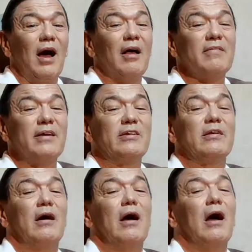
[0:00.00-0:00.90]
I said,
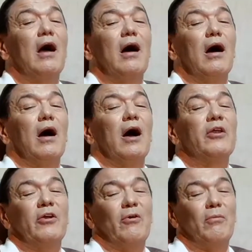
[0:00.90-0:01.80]
"I
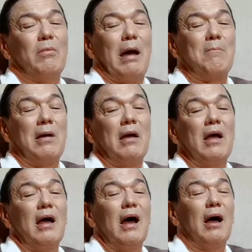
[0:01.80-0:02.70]
know, Mum.
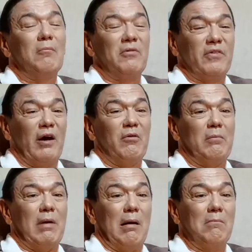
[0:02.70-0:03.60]
I'm sorry,
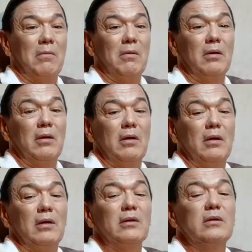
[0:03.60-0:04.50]
Mum."
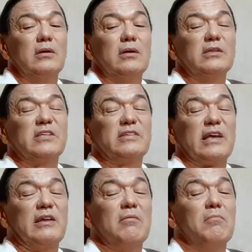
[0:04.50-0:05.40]
She
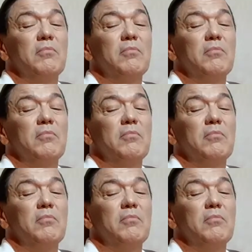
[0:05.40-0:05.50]
said,